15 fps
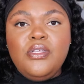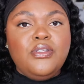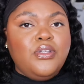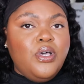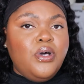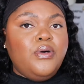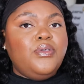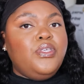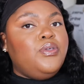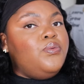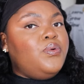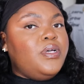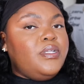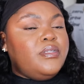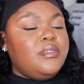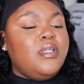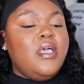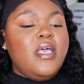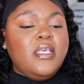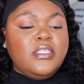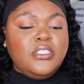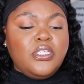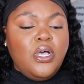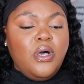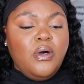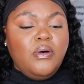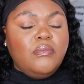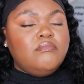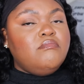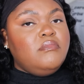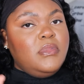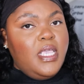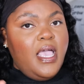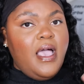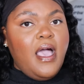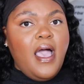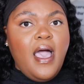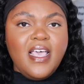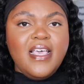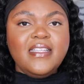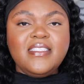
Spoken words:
No, you wouldn't. So, yeah.